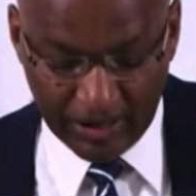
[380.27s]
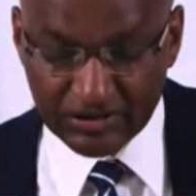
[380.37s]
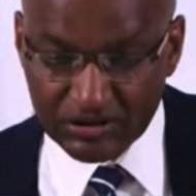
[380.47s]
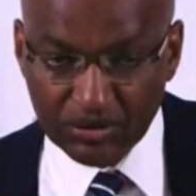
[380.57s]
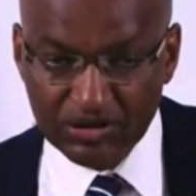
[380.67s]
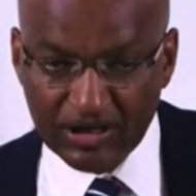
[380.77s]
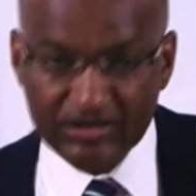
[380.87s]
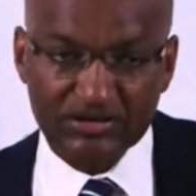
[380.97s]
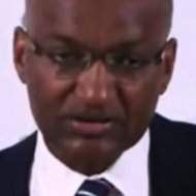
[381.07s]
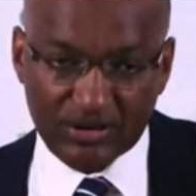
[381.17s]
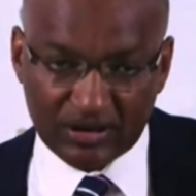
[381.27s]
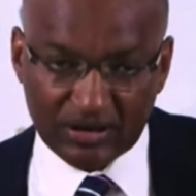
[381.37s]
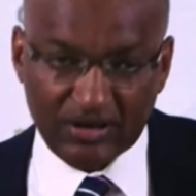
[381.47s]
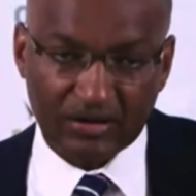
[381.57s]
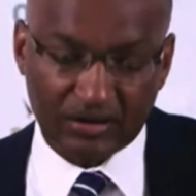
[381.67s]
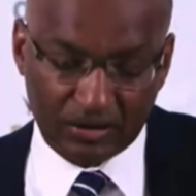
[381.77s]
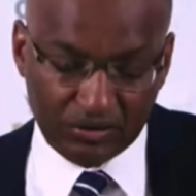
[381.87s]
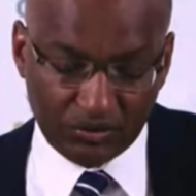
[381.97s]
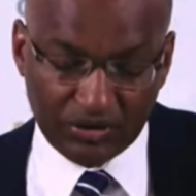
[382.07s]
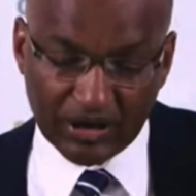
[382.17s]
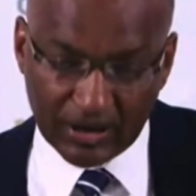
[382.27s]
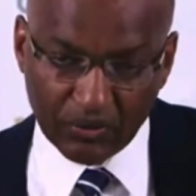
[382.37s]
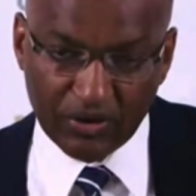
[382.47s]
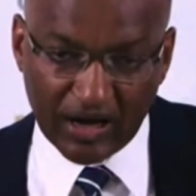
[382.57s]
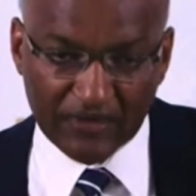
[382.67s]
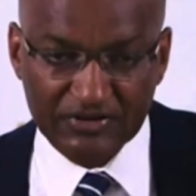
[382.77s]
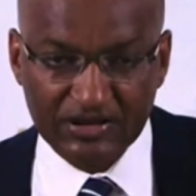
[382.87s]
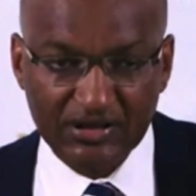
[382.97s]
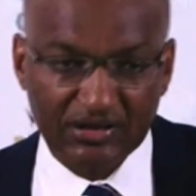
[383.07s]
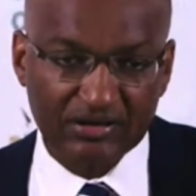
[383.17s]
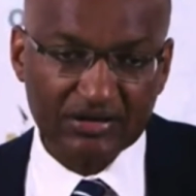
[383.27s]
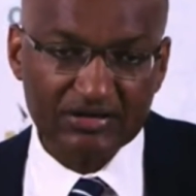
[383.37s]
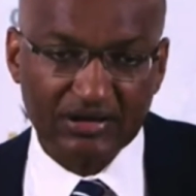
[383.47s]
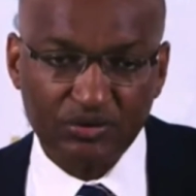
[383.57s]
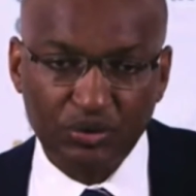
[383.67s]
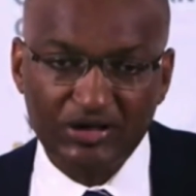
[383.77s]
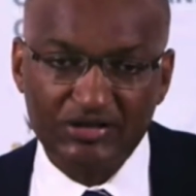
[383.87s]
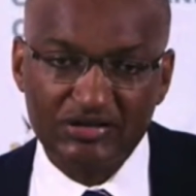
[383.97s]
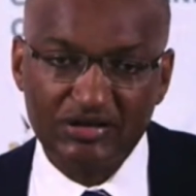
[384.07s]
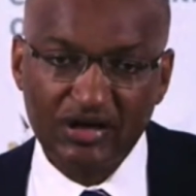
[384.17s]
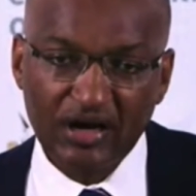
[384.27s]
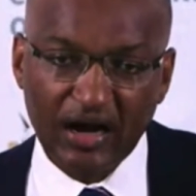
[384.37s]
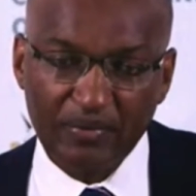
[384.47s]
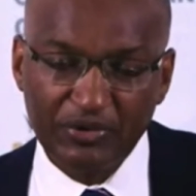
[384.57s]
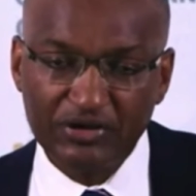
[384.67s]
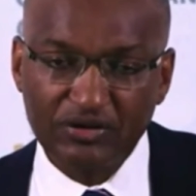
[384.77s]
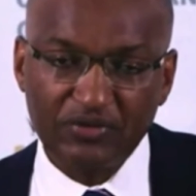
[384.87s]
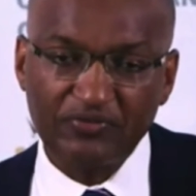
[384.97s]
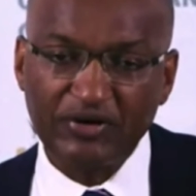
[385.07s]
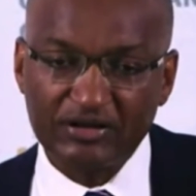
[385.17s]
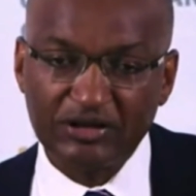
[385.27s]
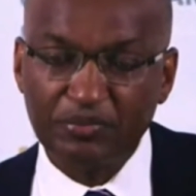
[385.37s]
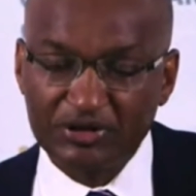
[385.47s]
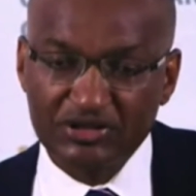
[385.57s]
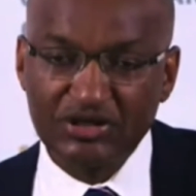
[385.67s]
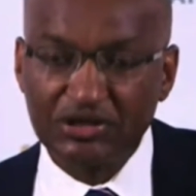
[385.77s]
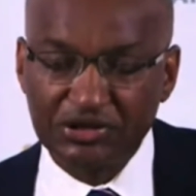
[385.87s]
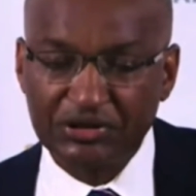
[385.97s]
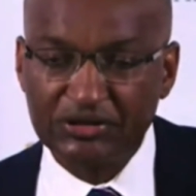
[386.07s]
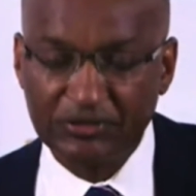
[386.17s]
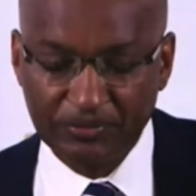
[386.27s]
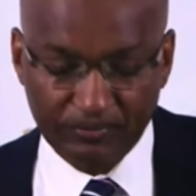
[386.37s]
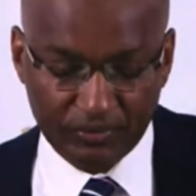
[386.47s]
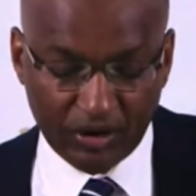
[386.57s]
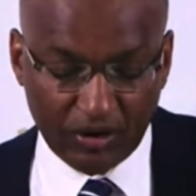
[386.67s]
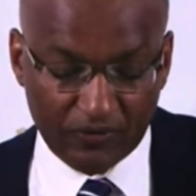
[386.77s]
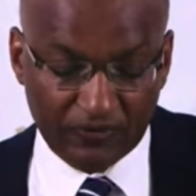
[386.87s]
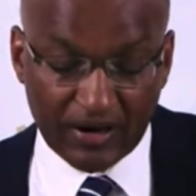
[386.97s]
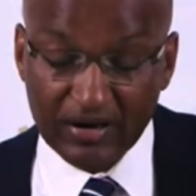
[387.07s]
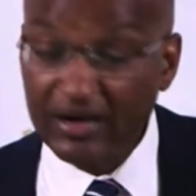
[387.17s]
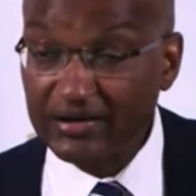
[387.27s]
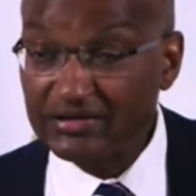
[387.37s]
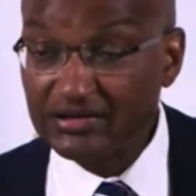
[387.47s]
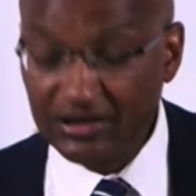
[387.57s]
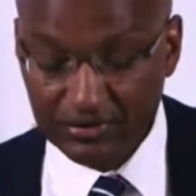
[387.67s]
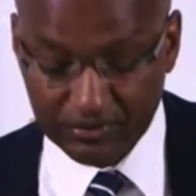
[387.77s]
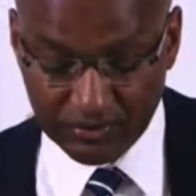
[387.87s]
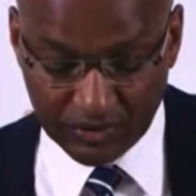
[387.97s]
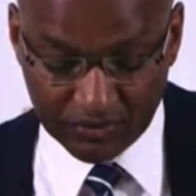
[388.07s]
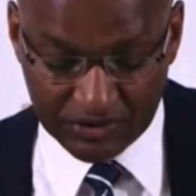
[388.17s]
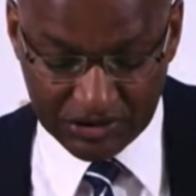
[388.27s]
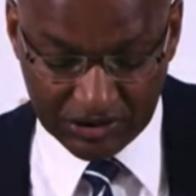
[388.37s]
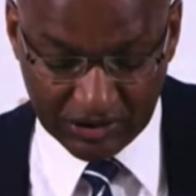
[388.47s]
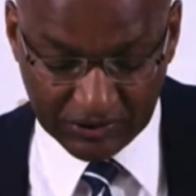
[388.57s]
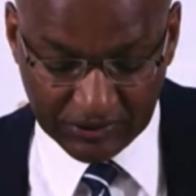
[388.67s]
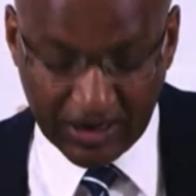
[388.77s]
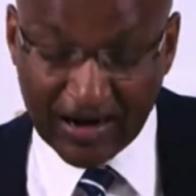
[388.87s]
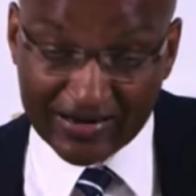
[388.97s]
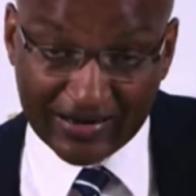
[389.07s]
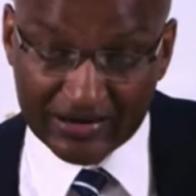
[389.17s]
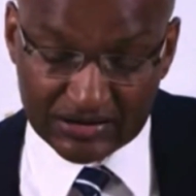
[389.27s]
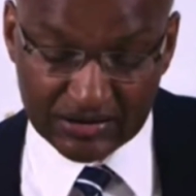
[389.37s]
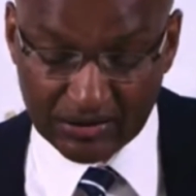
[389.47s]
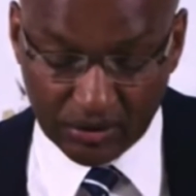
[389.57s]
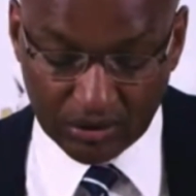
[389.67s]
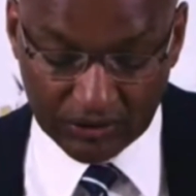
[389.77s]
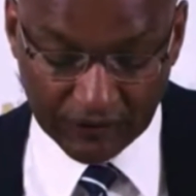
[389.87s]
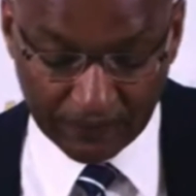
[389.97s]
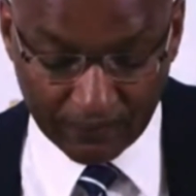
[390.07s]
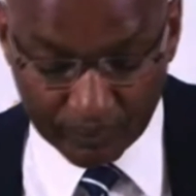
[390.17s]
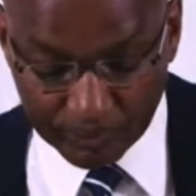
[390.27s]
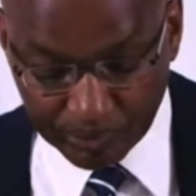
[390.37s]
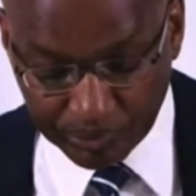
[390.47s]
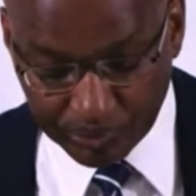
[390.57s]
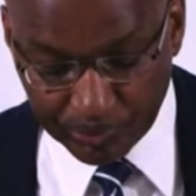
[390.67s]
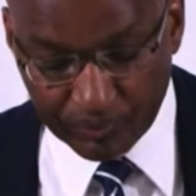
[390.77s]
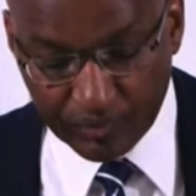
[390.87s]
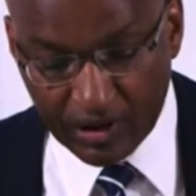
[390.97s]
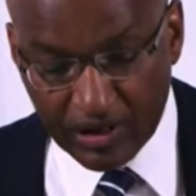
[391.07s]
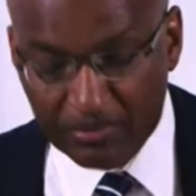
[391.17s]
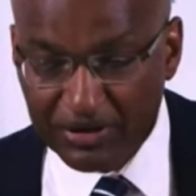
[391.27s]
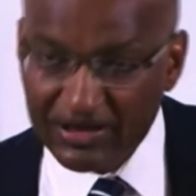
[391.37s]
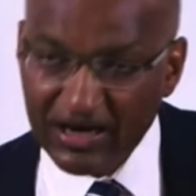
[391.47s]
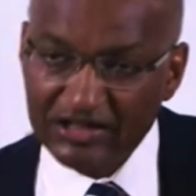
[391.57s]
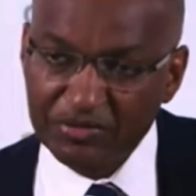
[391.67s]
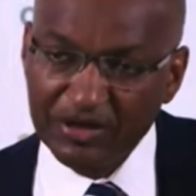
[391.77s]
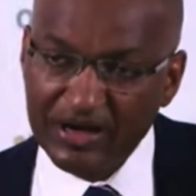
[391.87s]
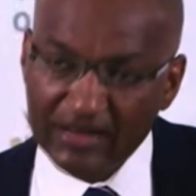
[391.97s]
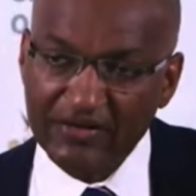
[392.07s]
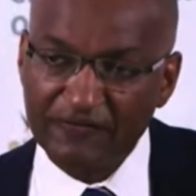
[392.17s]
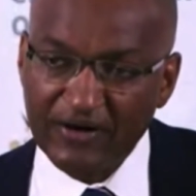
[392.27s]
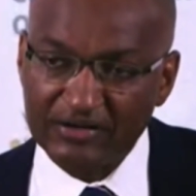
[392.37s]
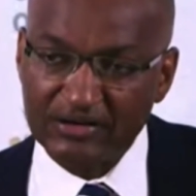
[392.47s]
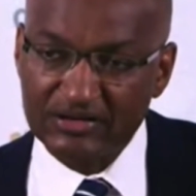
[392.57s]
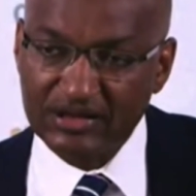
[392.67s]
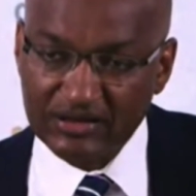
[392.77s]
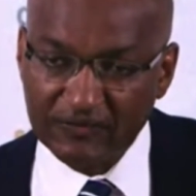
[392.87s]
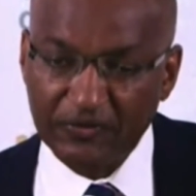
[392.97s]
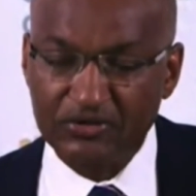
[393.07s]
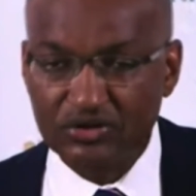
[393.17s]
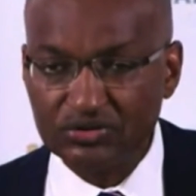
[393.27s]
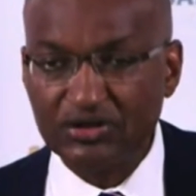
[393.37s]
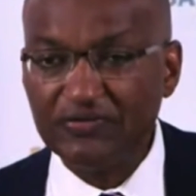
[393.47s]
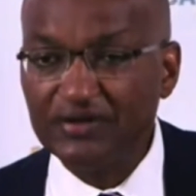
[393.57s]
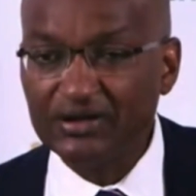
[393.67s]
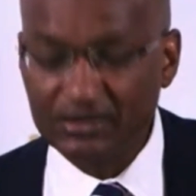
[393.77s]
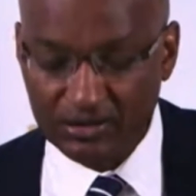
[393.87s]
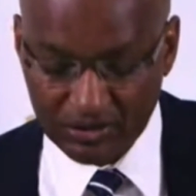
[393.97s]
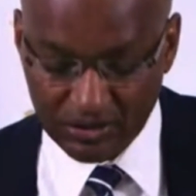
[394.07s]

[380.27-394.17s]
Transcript: And so, yes, we have seen in recent weeks a bit of a depreciation of our currency, of the shilling, against the dollar. But there has been other factors that have also driven it.